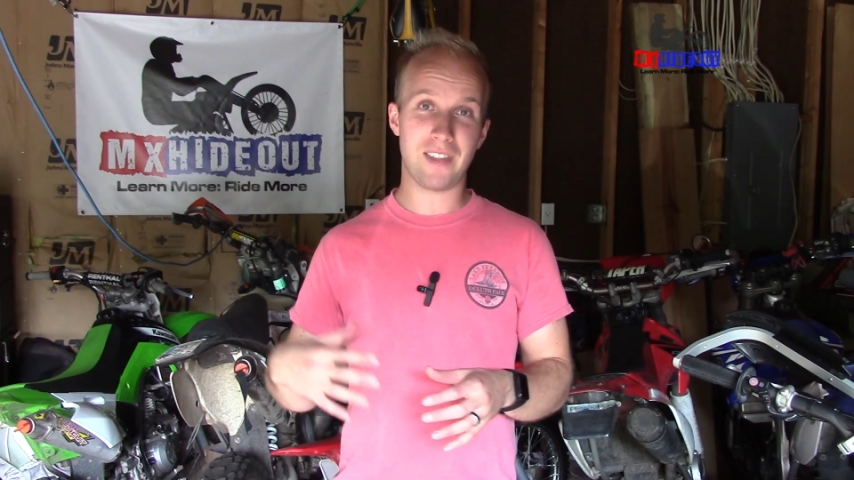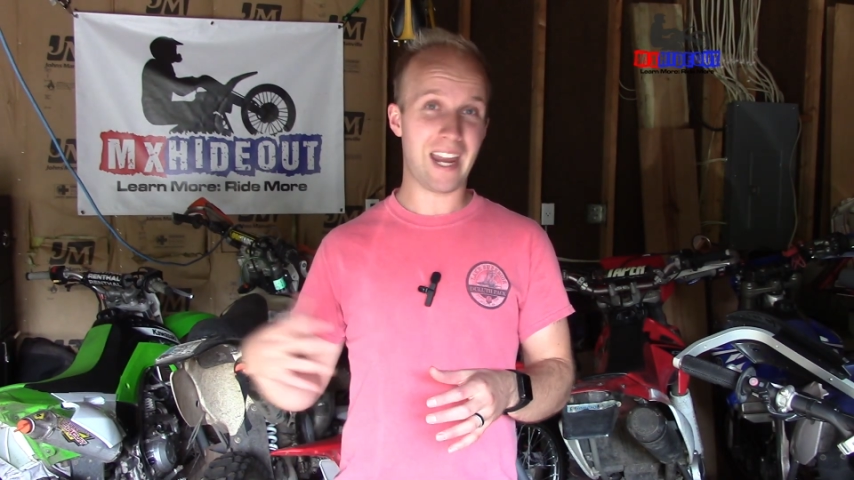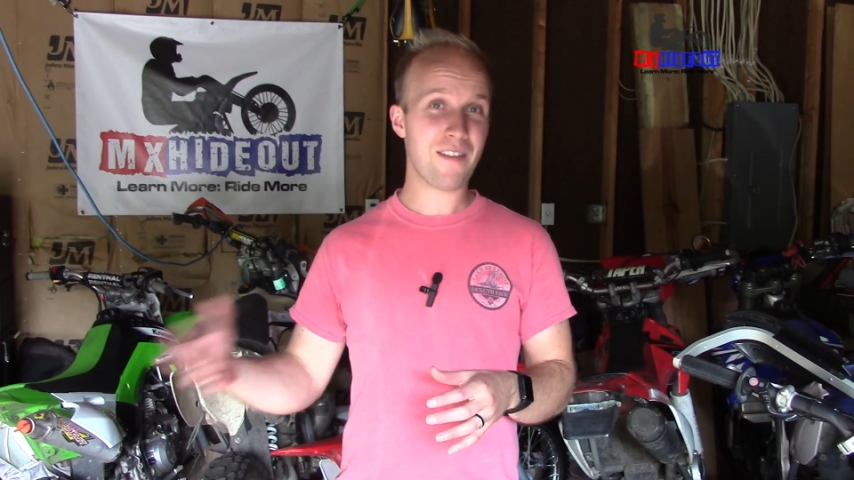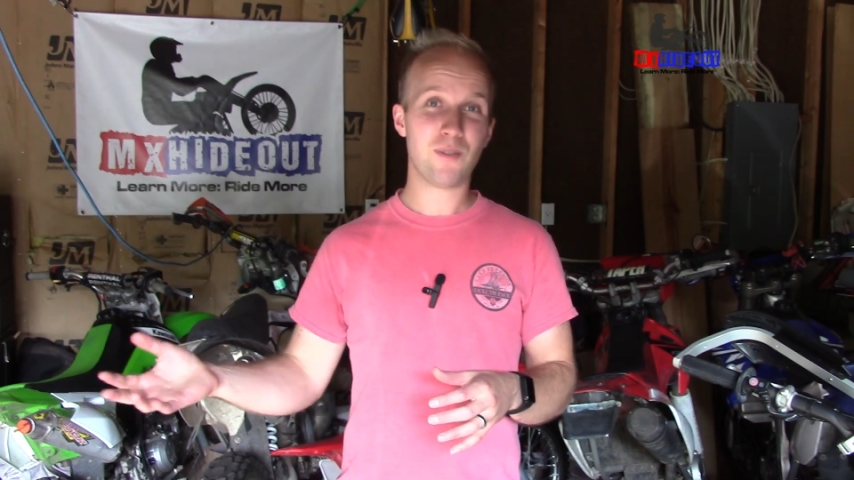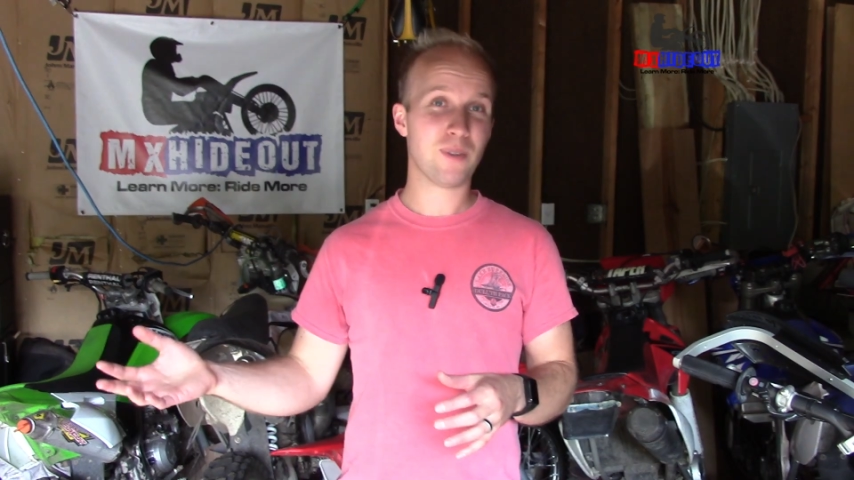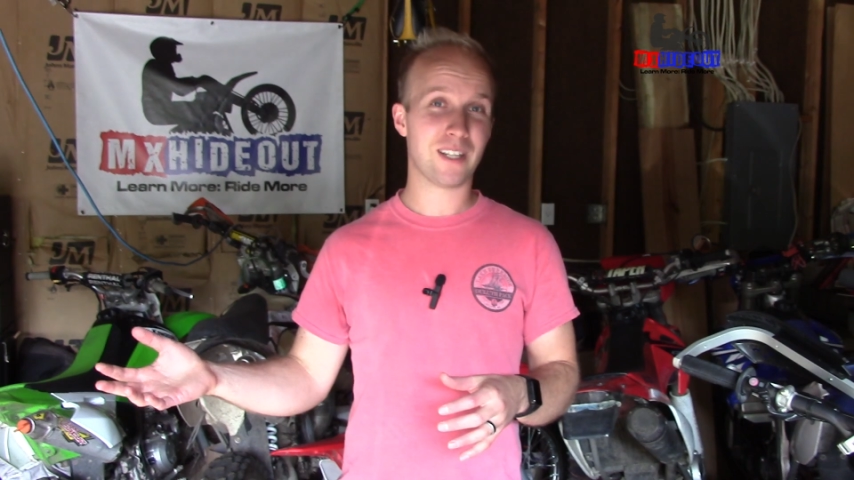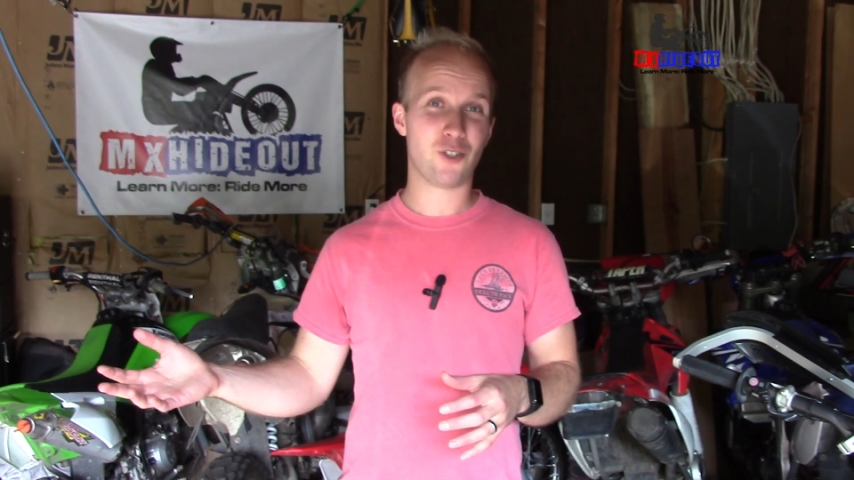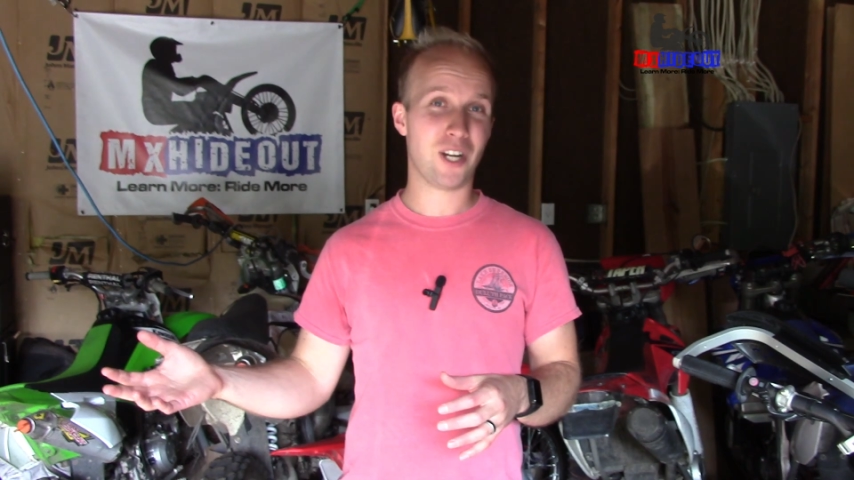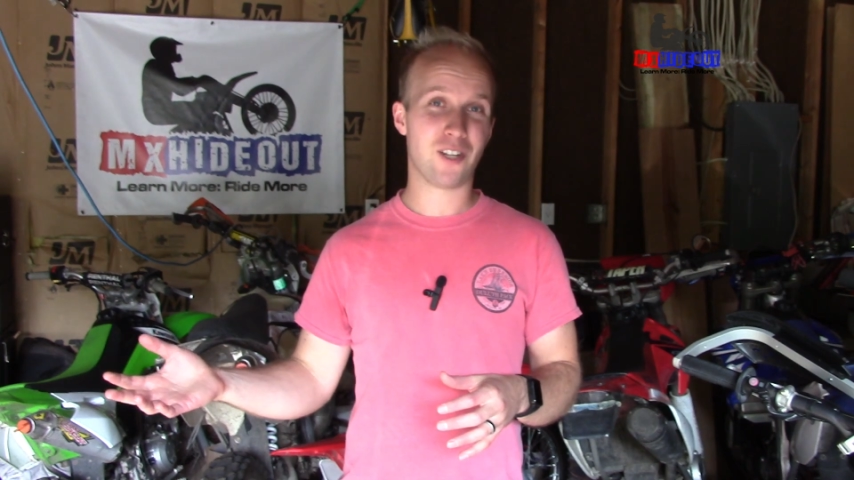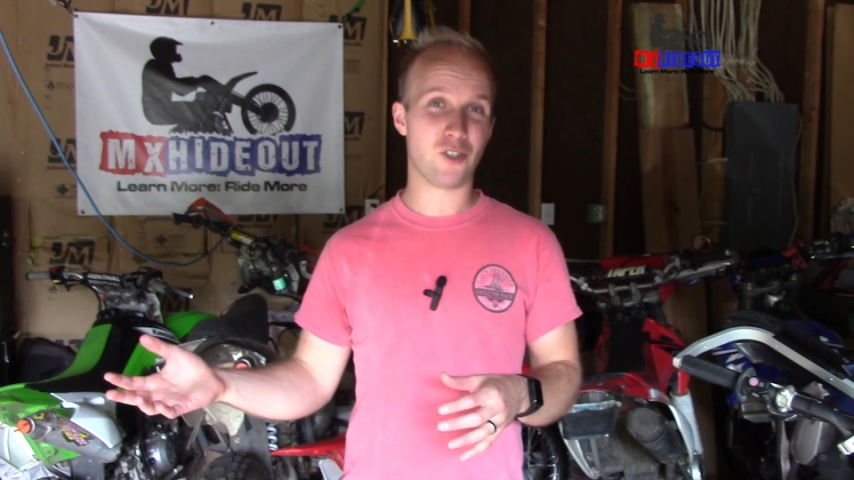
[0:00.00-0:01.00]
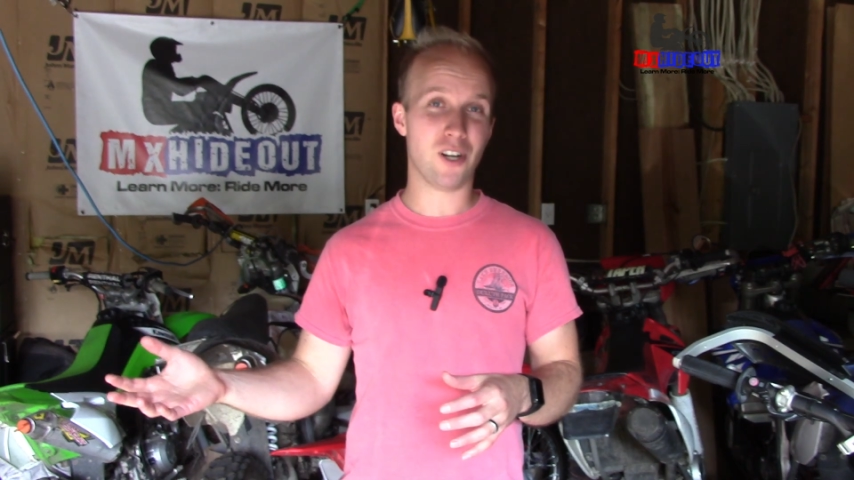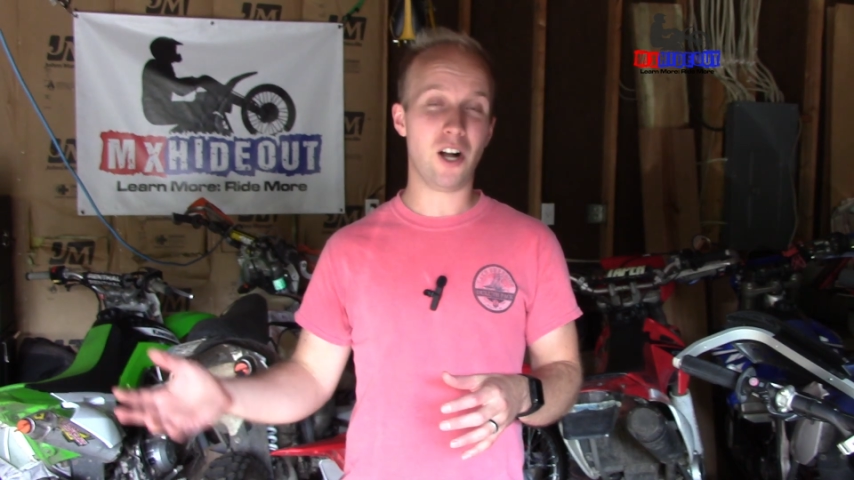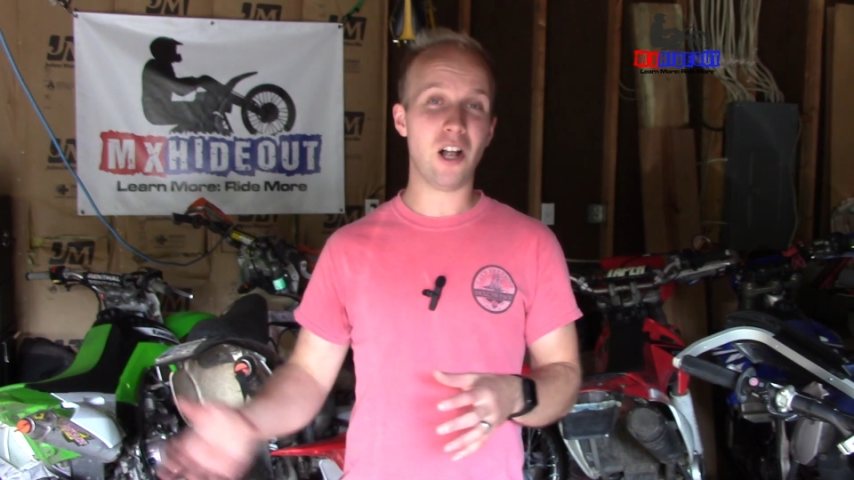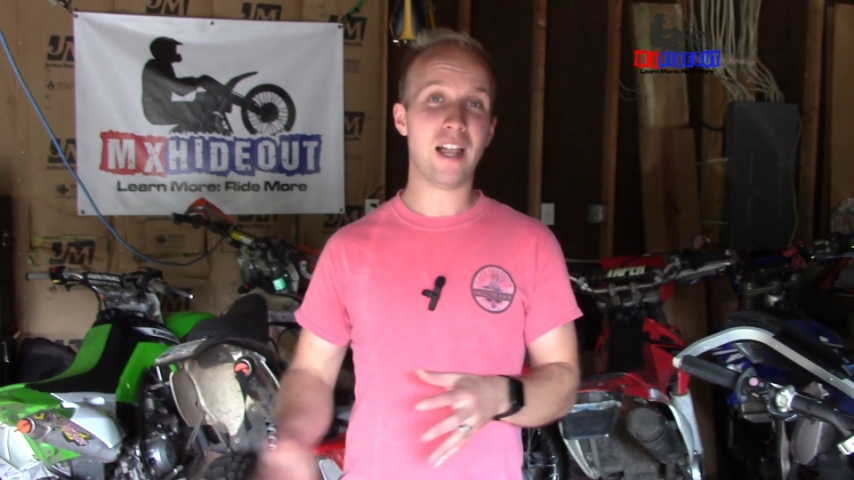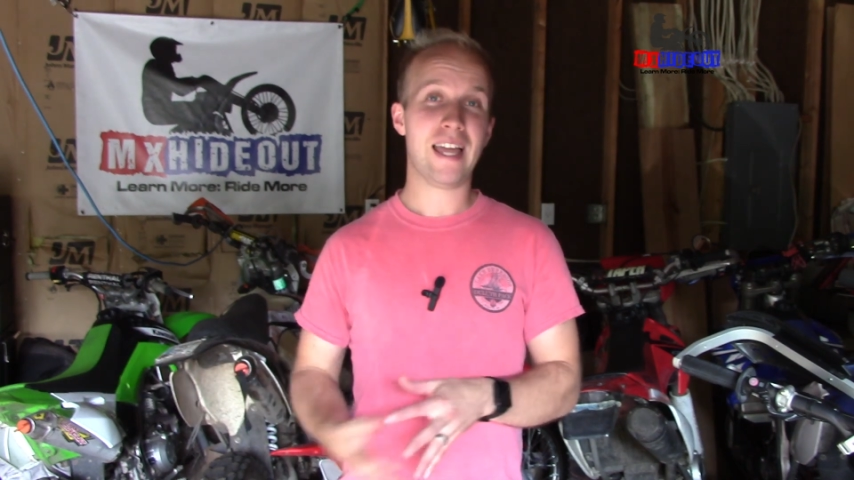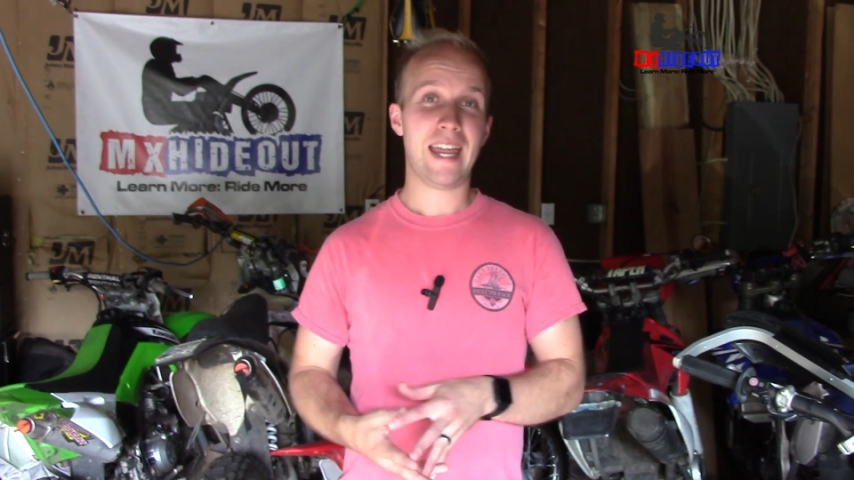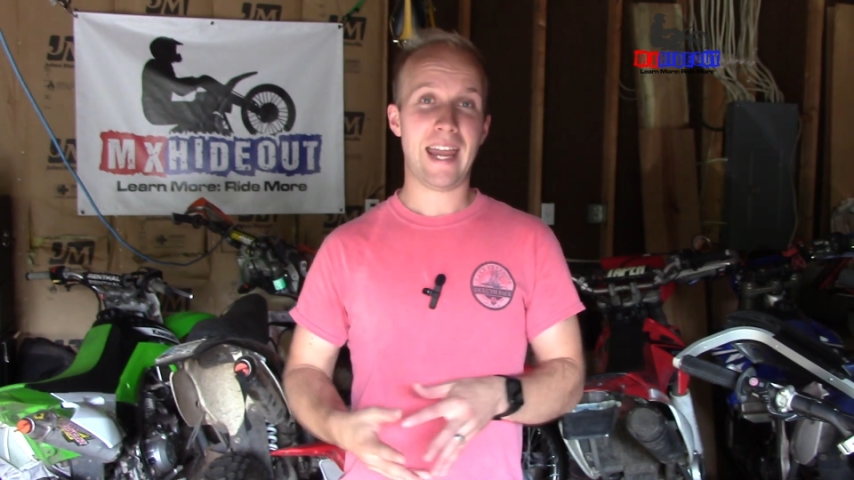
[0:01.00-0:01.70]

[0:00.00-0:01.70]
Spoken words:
they haven't really changed at all,